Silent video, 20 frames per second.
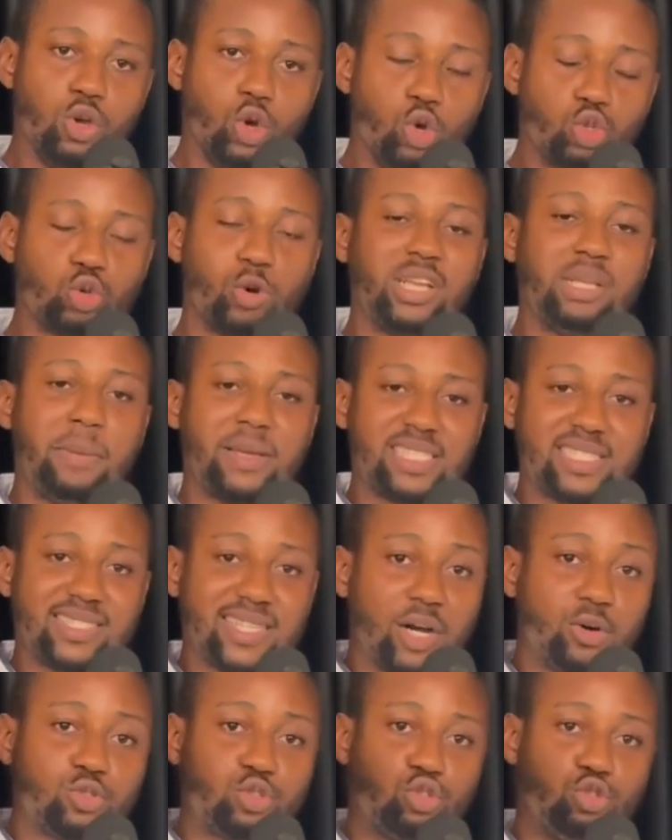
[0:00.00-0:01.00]
So when the person
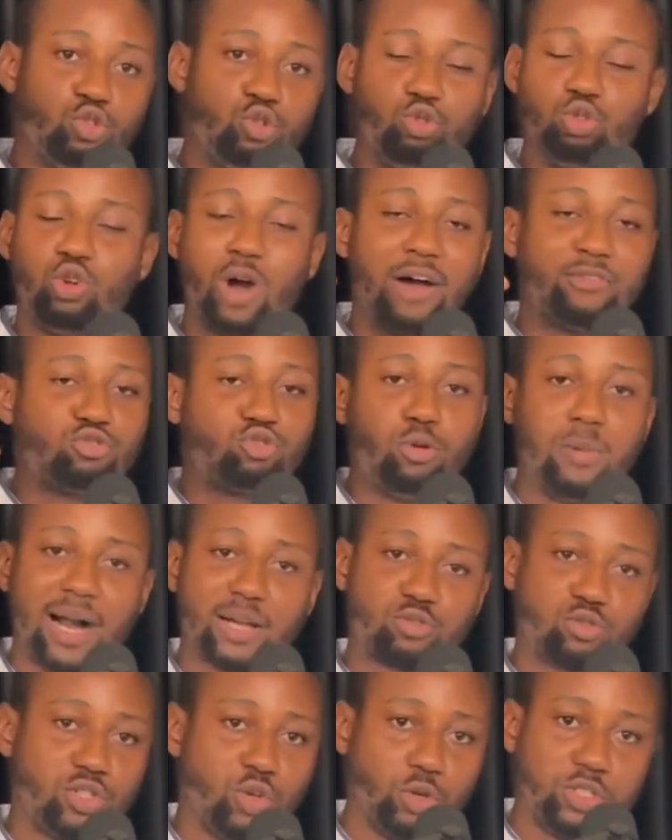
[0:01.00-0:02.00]
sells to you, you don't have to go
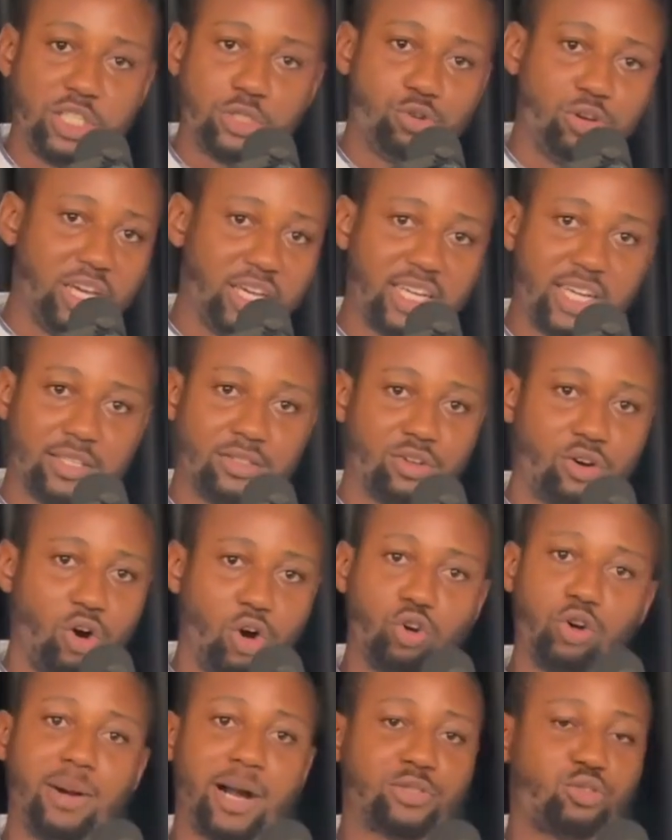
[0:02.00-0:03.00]
back to the Oniru again
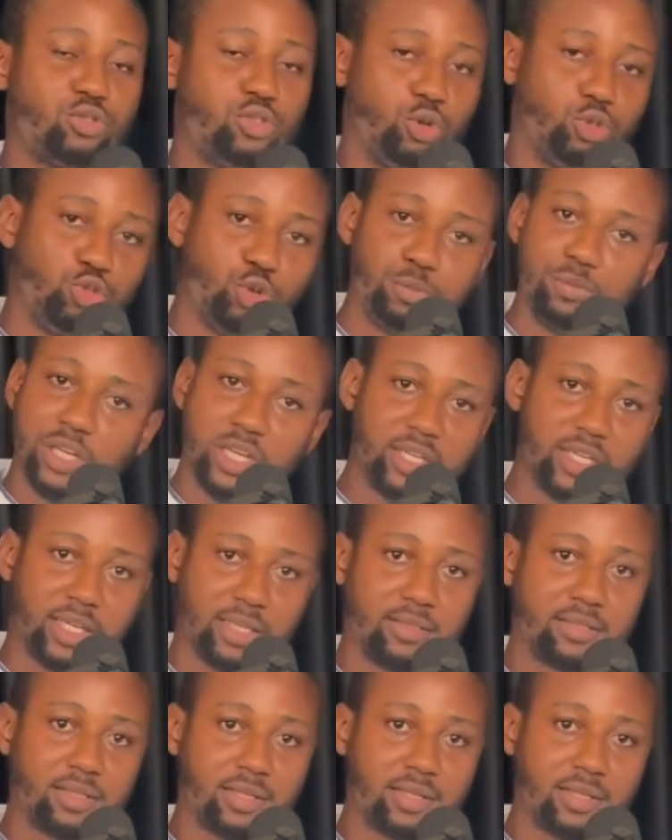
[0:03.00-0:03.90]
or go back to the Ojomi again.